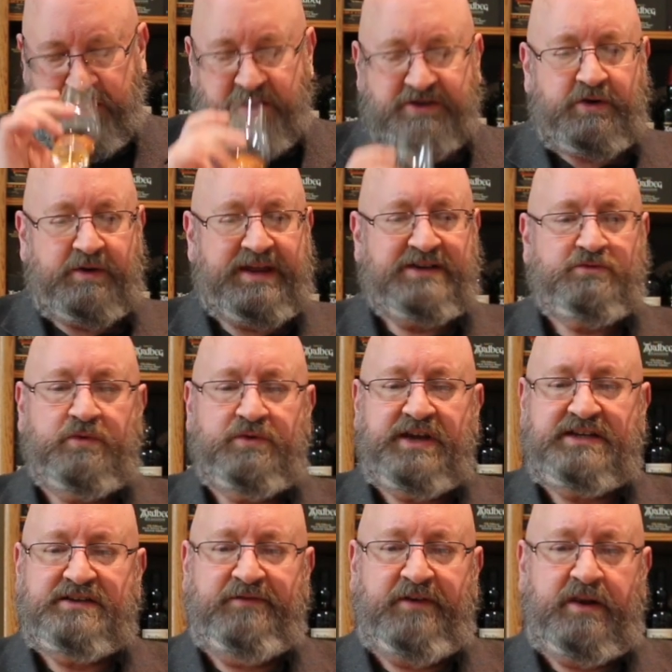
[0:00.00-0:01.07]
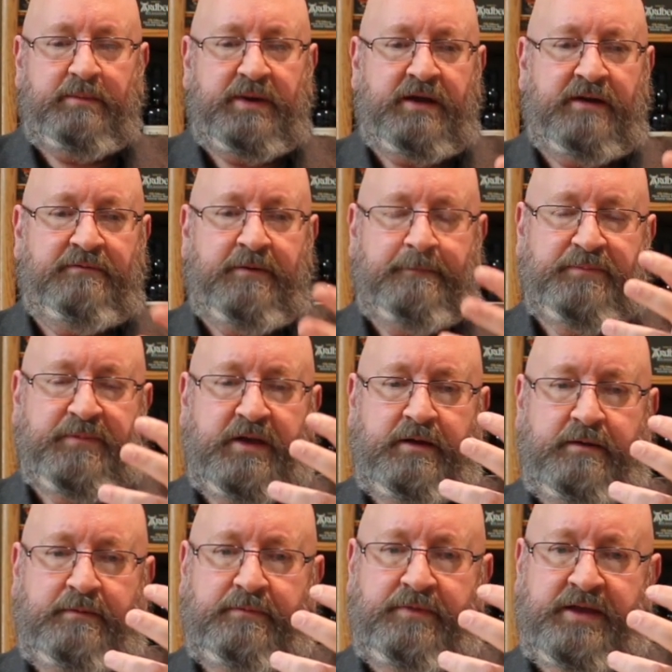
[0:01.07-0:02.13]
So it has a real nice development of
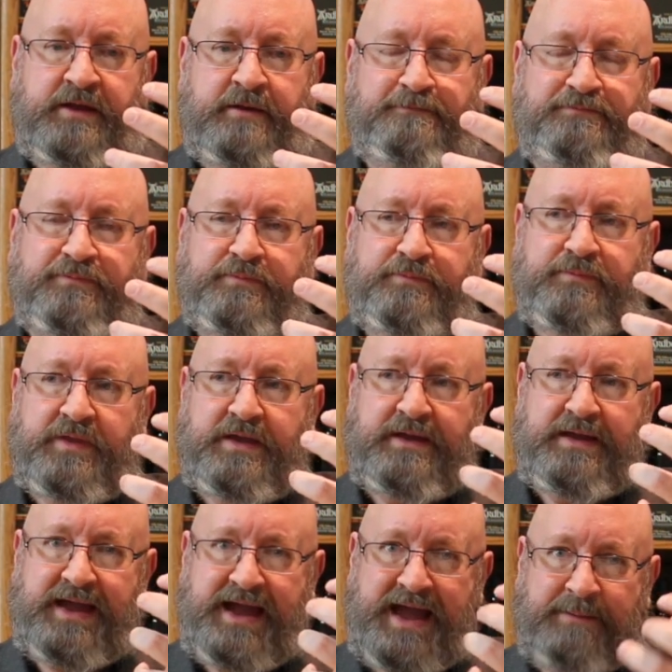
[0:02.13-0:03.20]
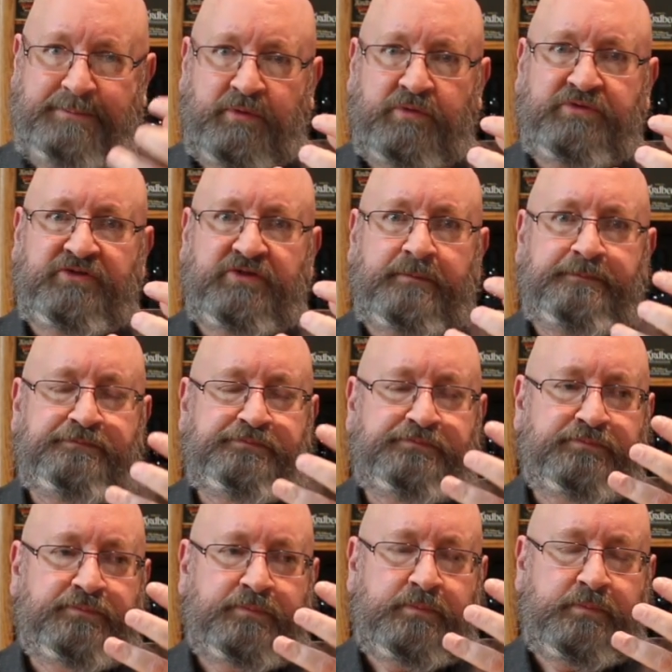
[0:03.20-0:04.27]
the apples,
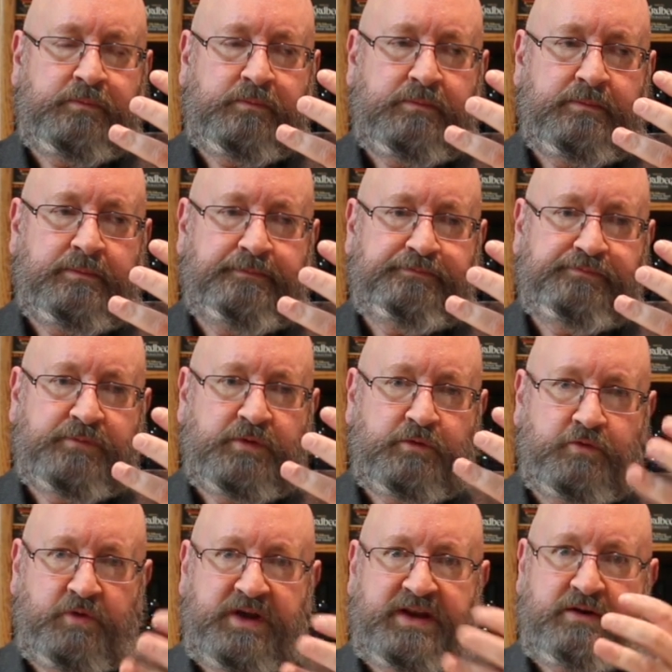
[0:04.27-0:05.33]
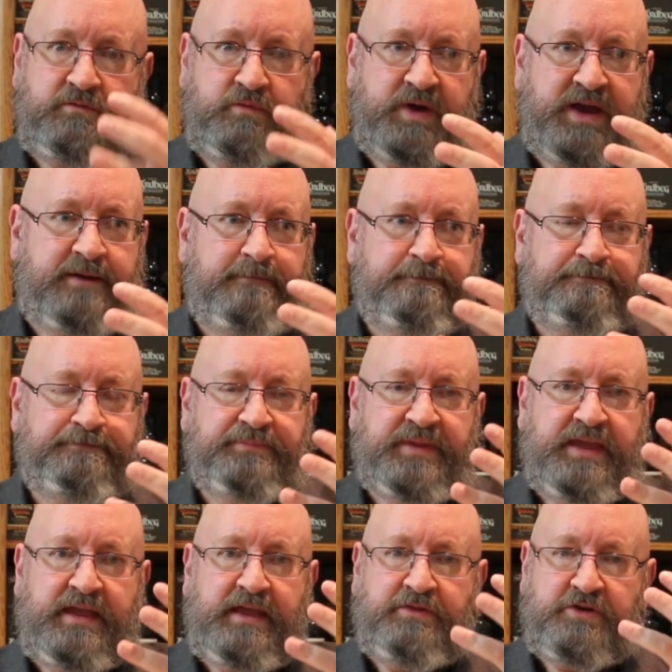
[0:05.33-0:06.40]
green and red.
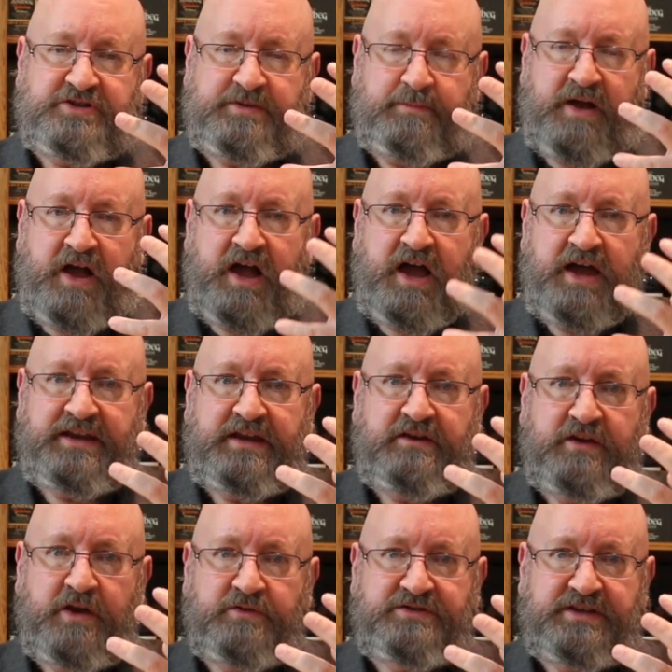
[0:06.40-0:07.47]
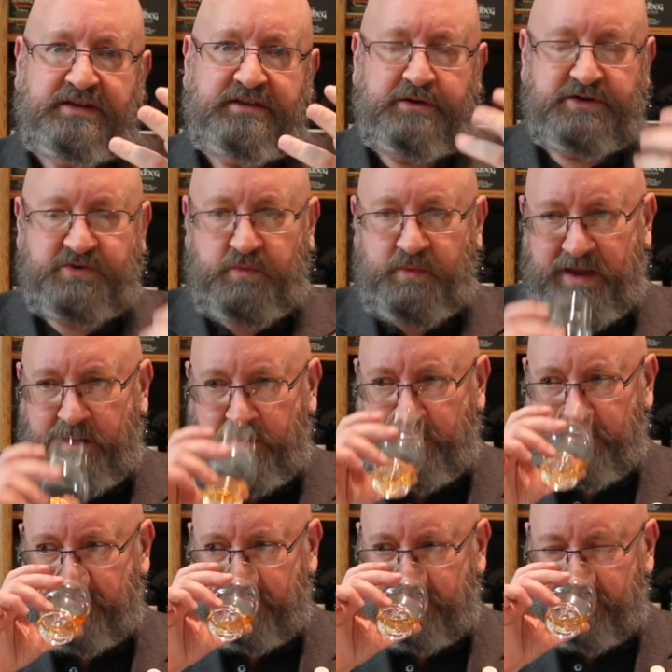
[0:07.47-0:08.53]
There's some honey notes in there as
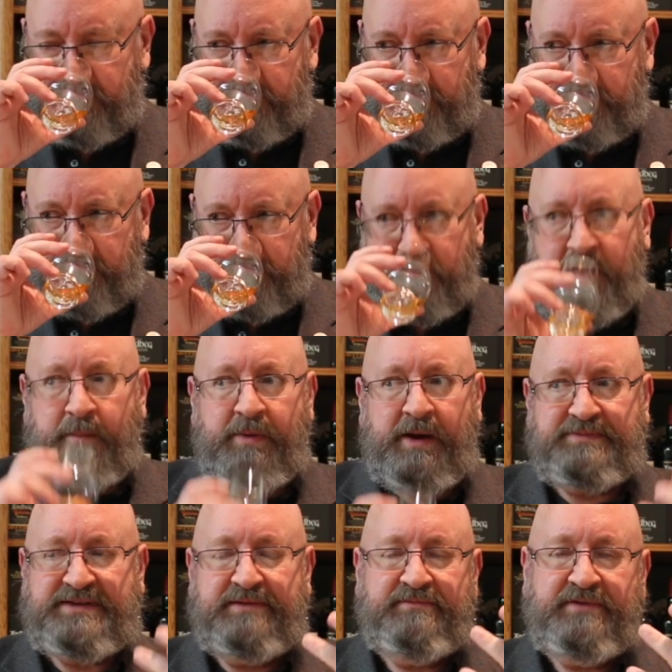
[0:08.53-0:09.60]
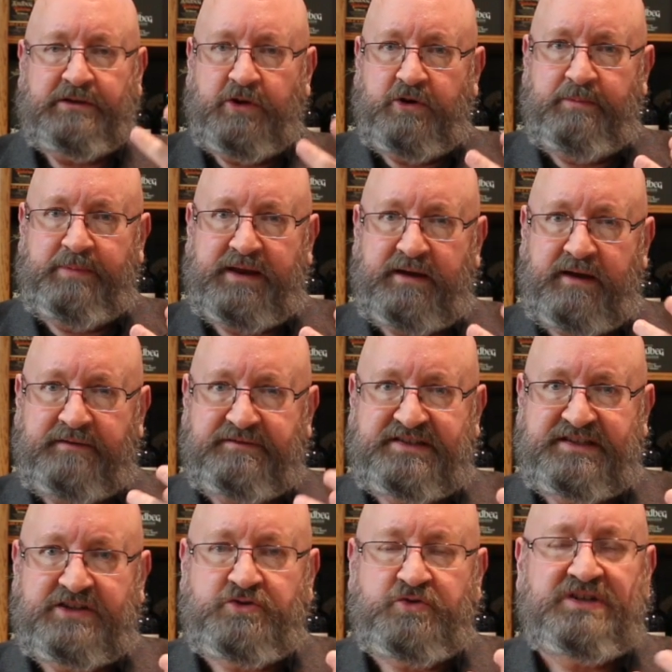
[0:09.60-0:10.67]
well. Perhaps even a little bit of
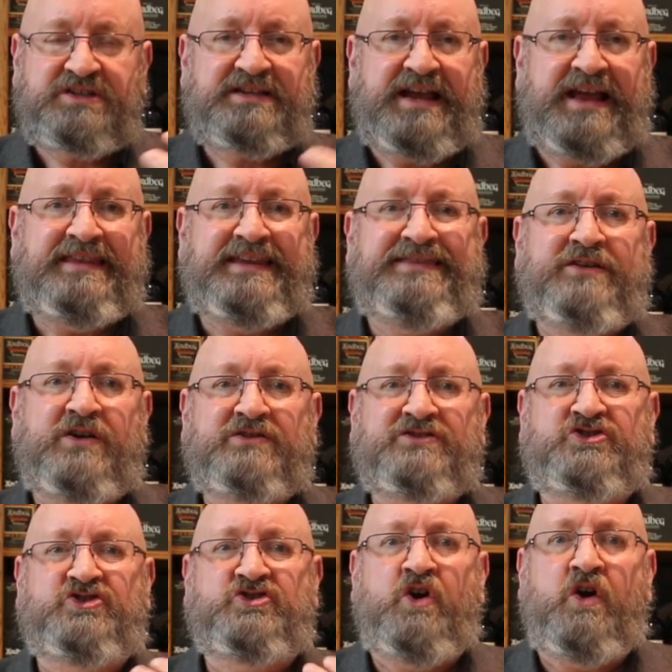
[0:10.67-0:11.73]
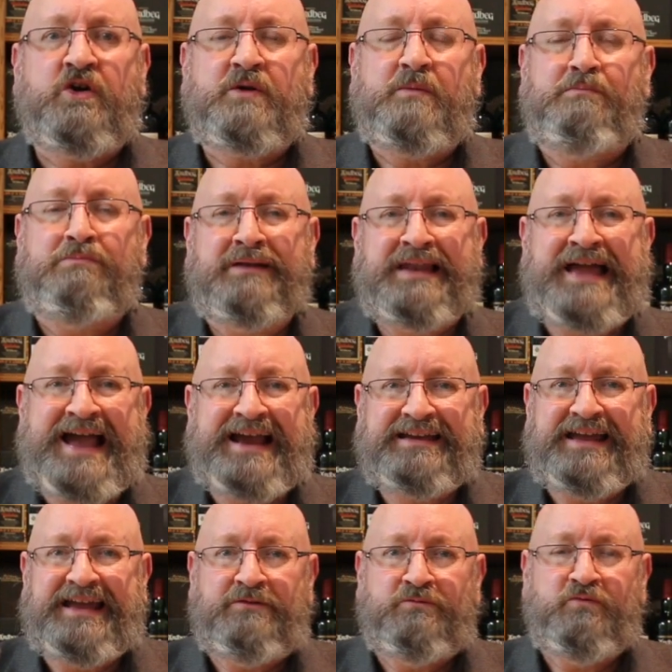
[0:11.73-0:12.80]
citrus, and then those dark
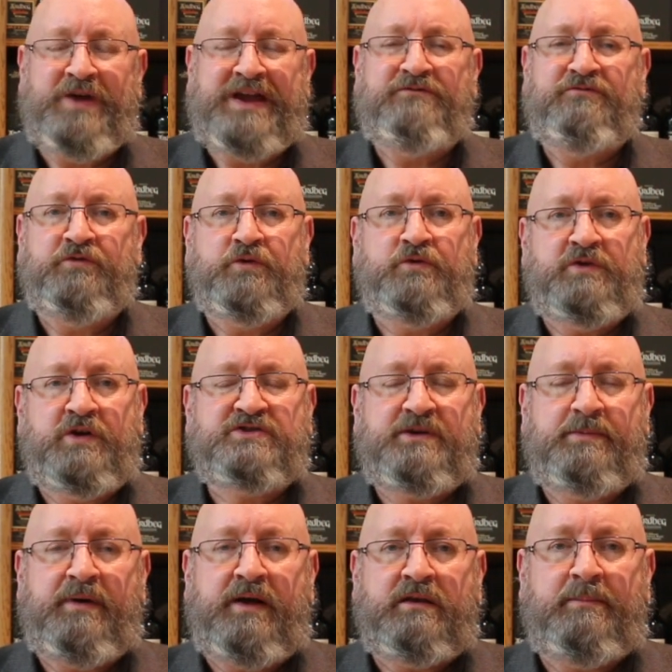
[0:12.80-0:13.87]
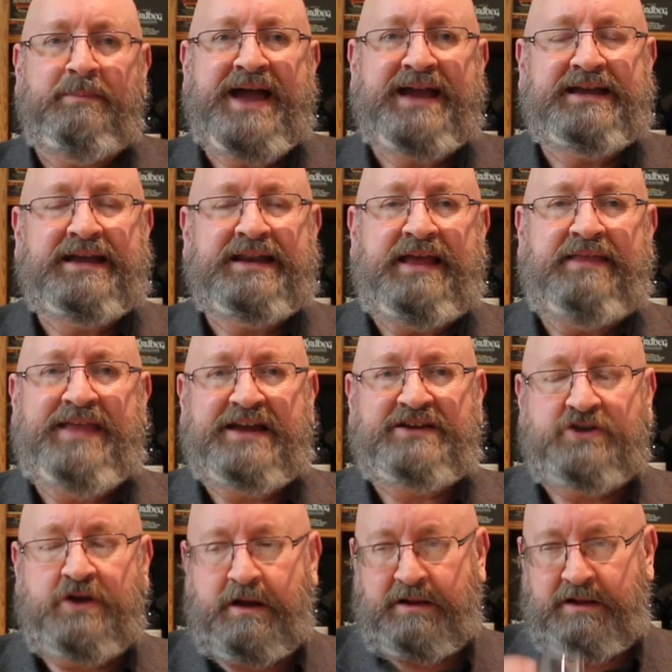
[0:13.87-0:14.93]
black and red fruit notes come on the back end, and that
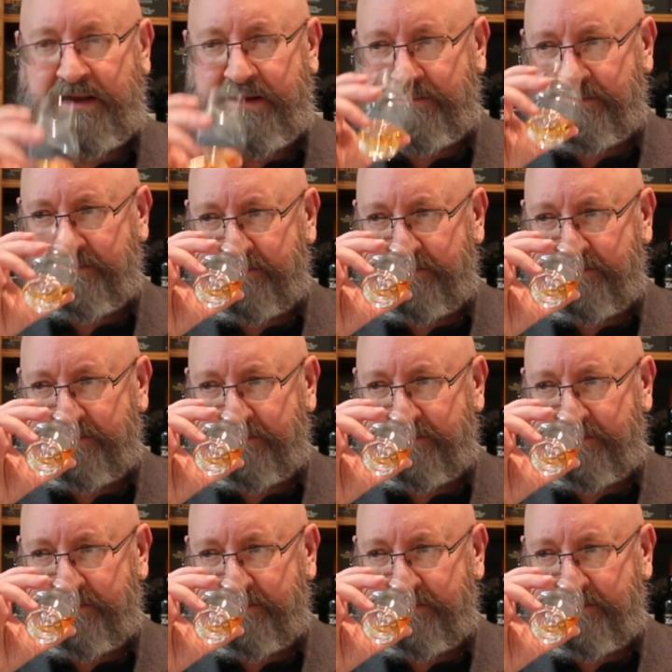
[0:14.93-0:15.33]
chocolate.